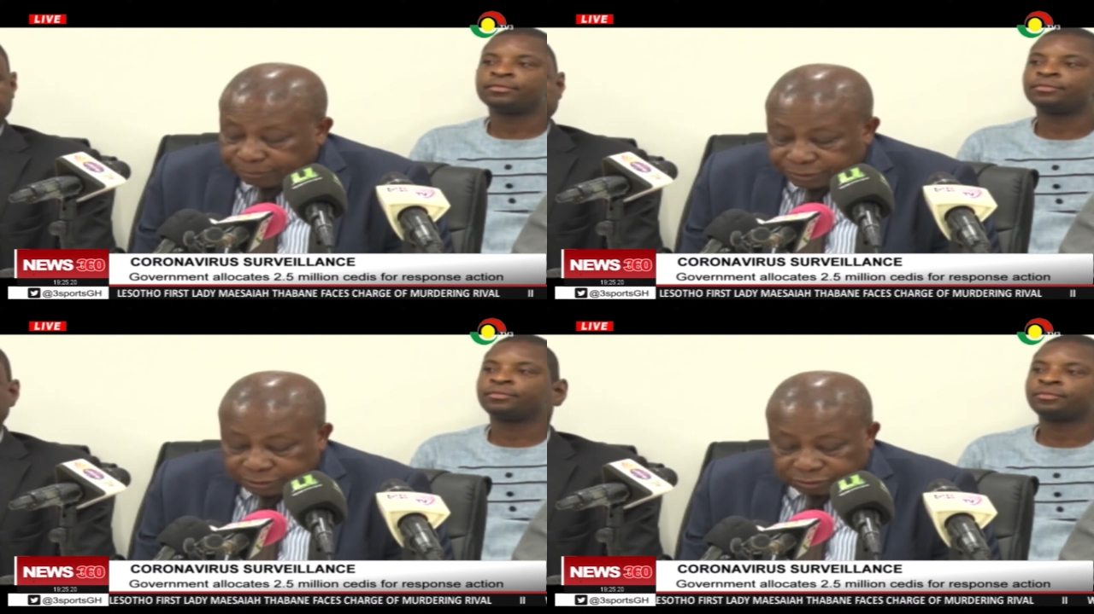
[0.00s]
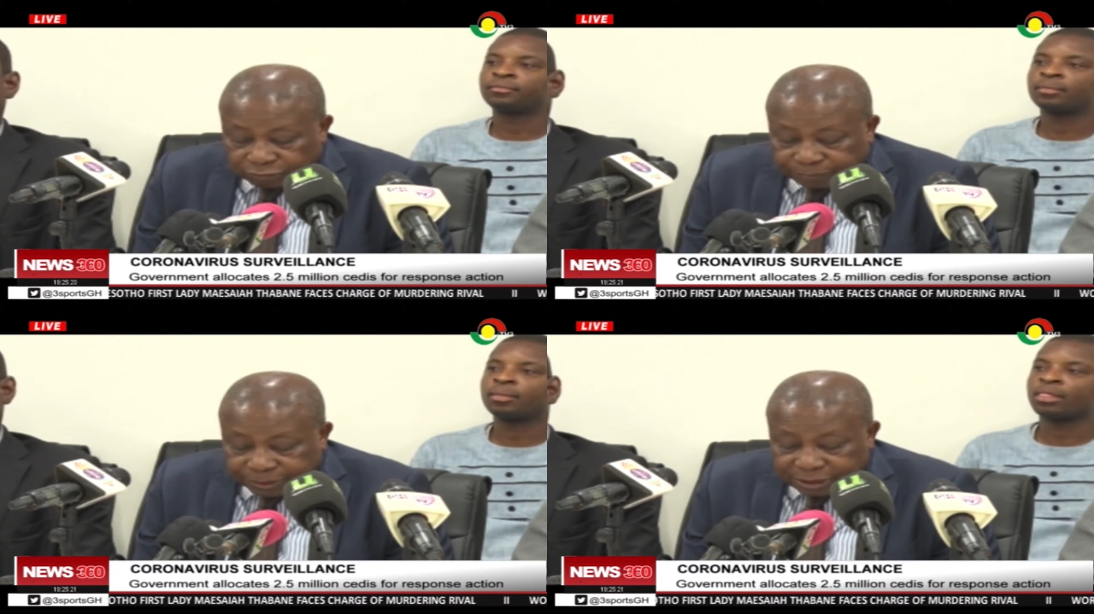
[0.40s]
Speaker 1: pieces of
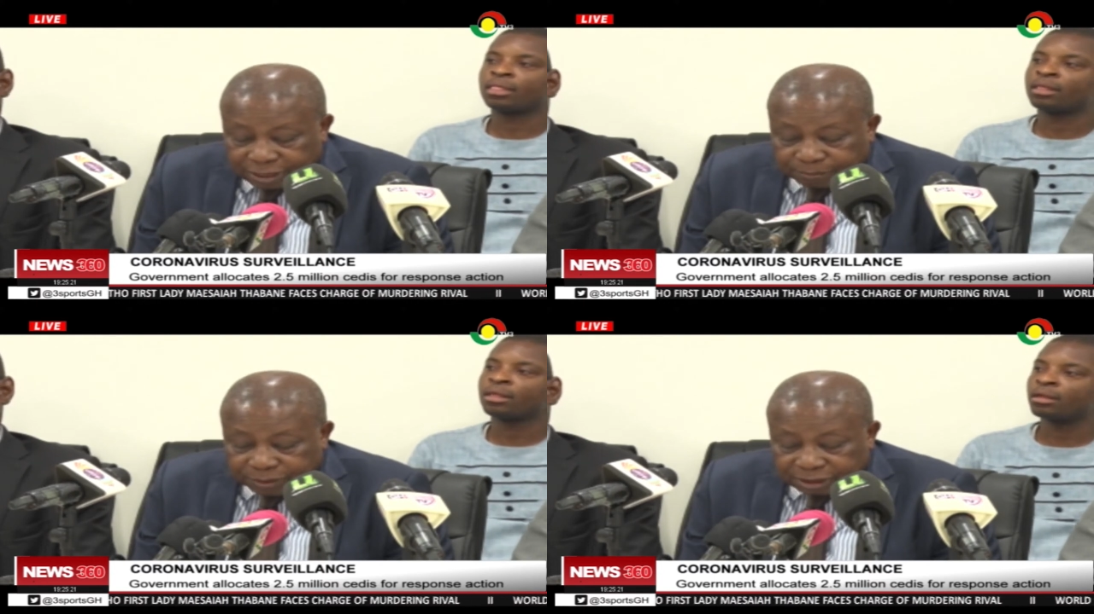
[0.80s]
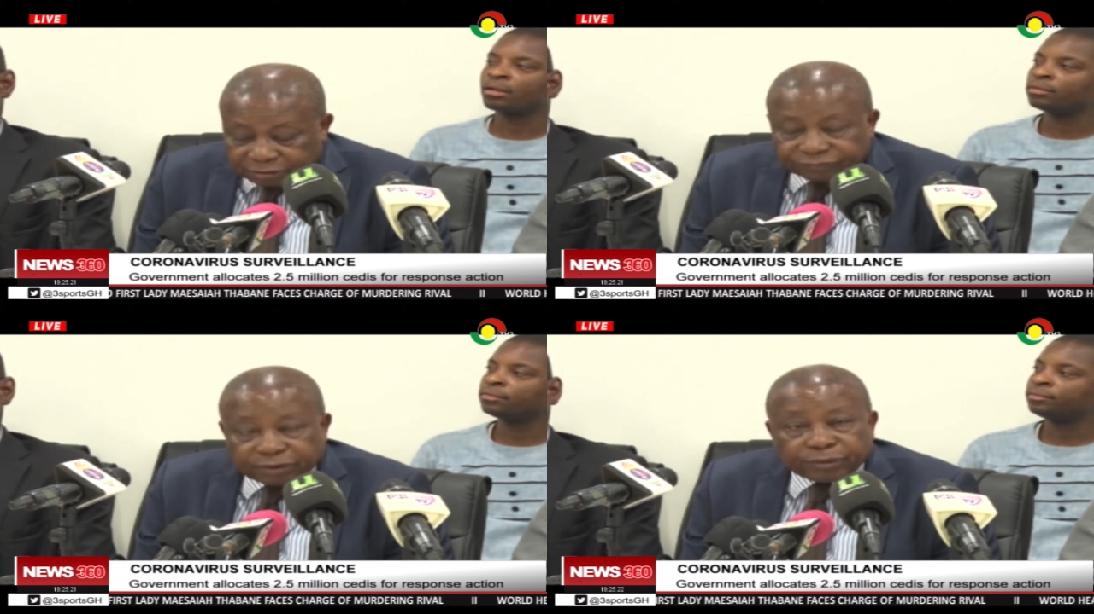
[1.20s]
personal
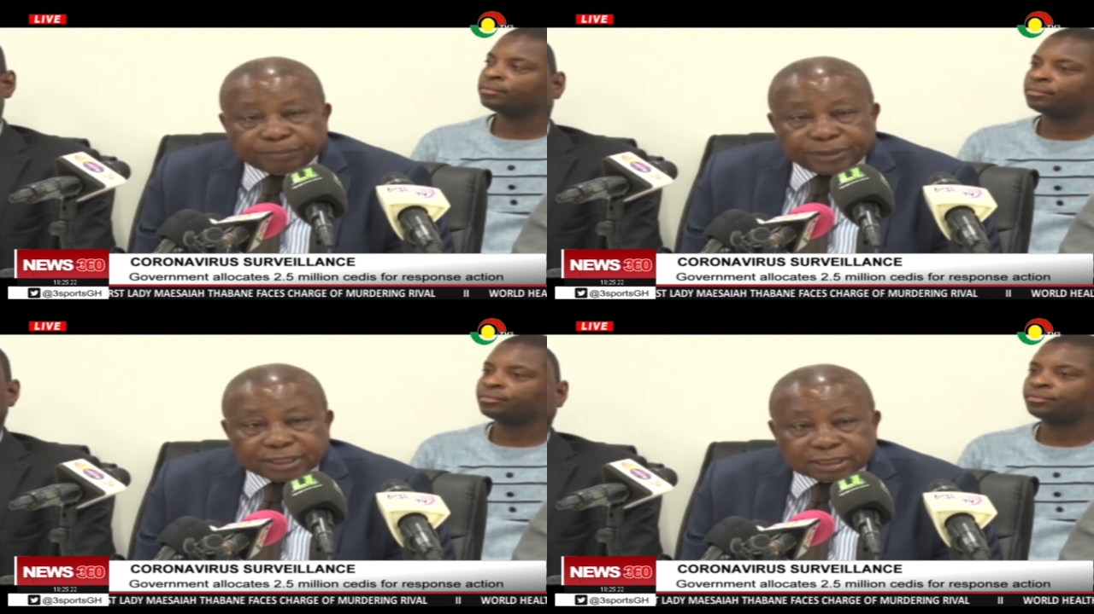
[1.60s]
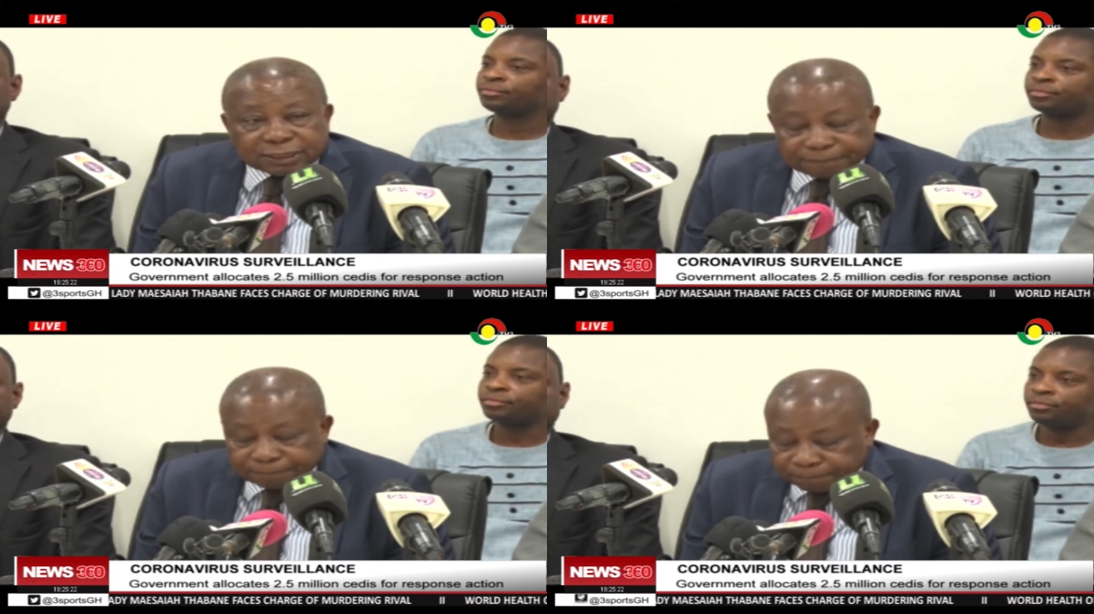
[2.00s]
protective equipment
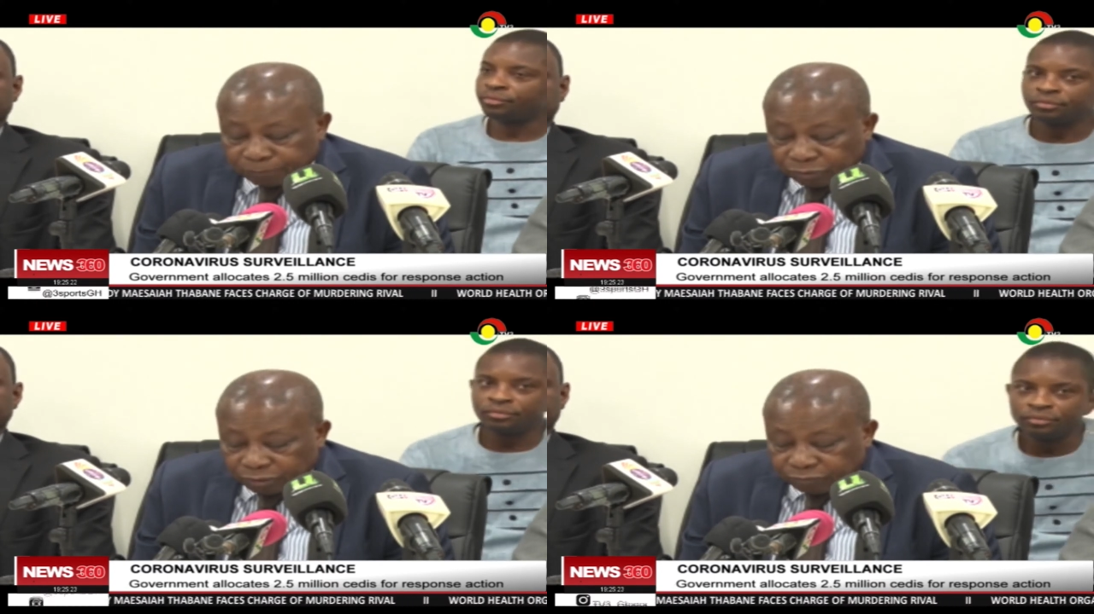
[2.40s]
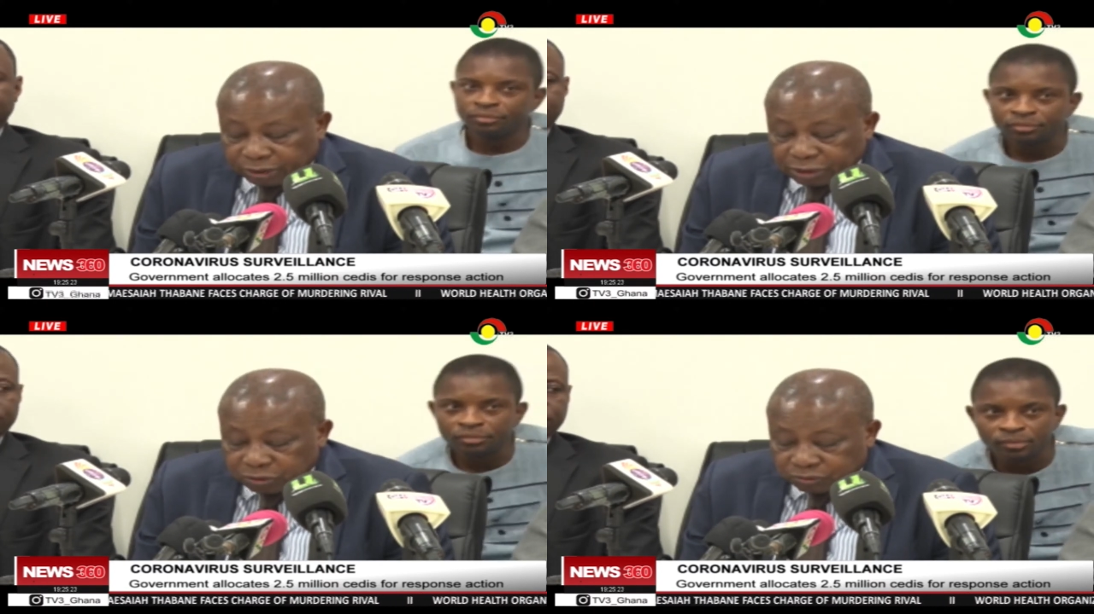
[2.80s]
for the
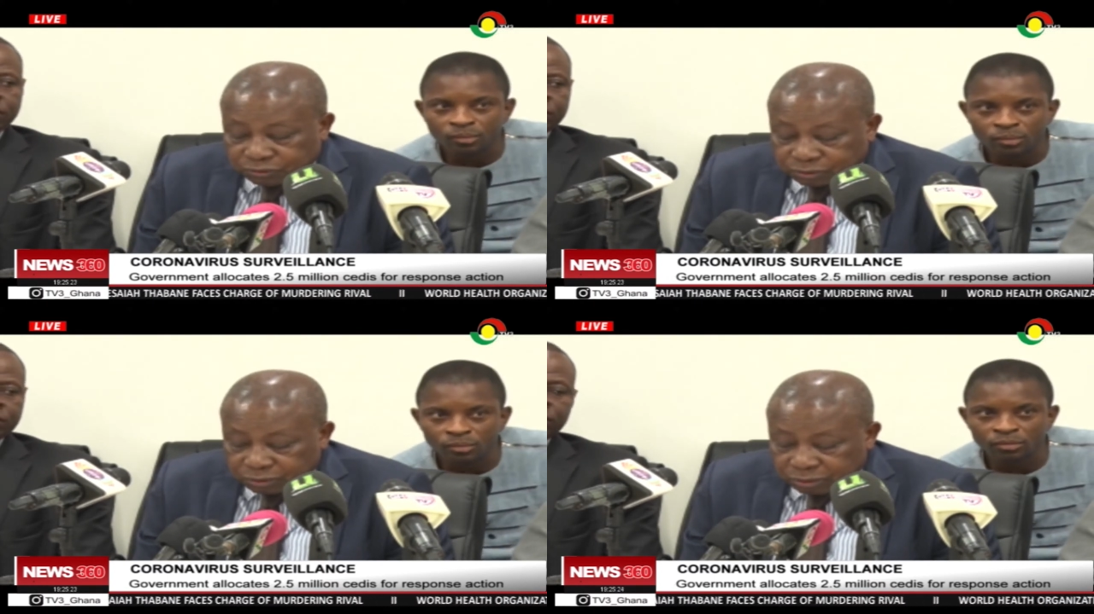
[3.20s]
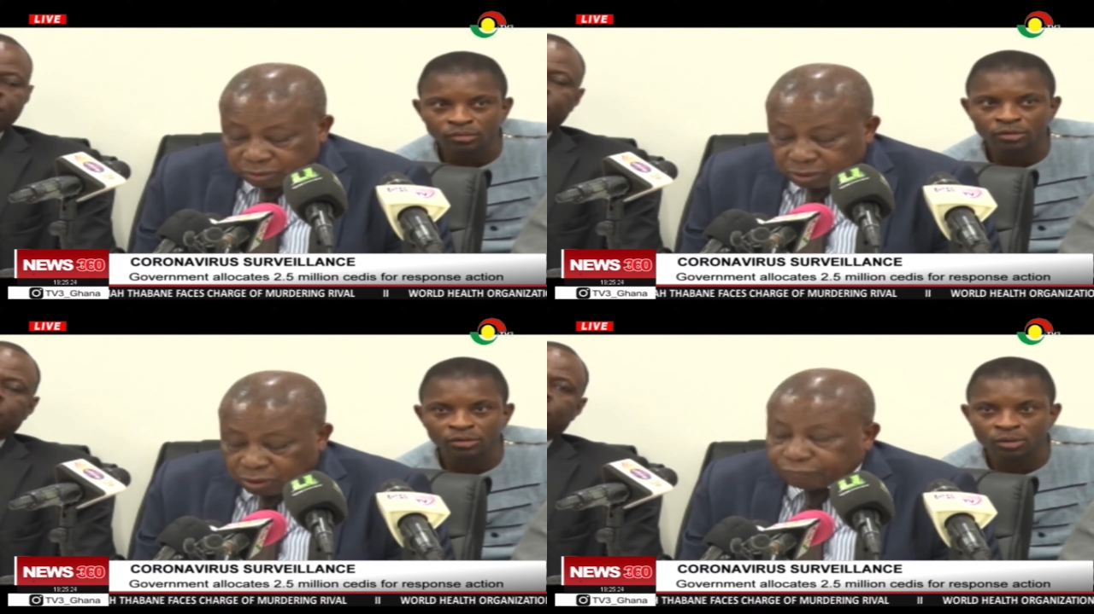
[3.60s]
use
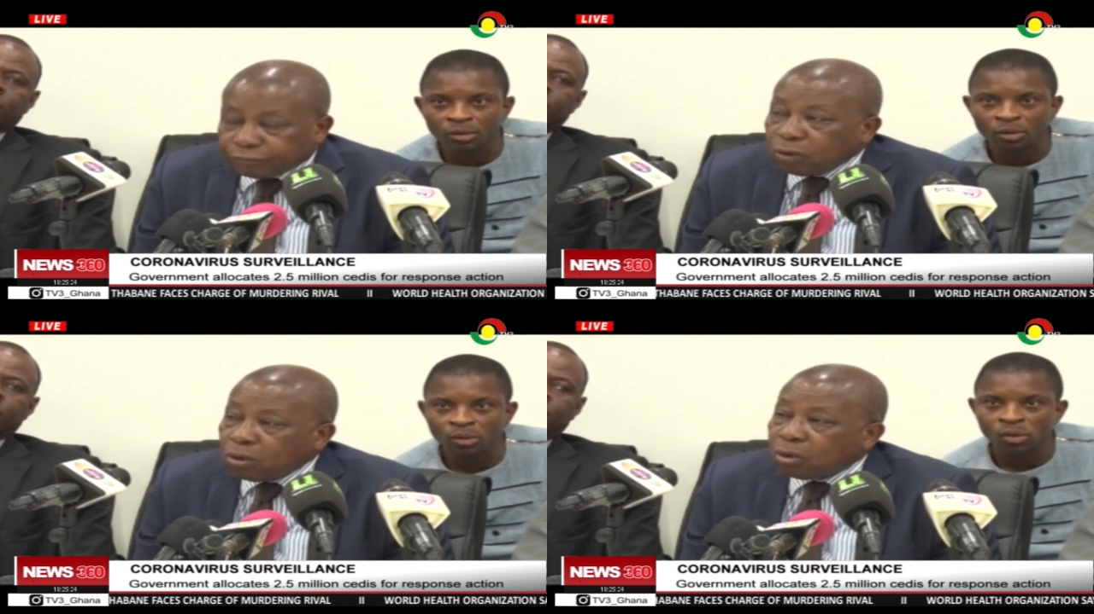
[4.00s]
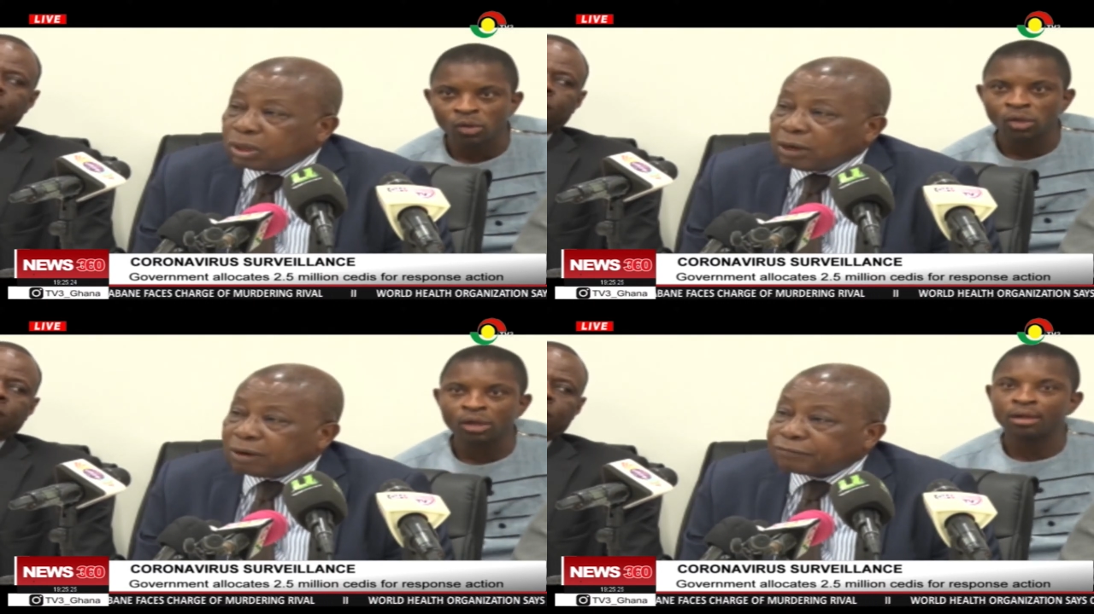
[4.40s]
of all our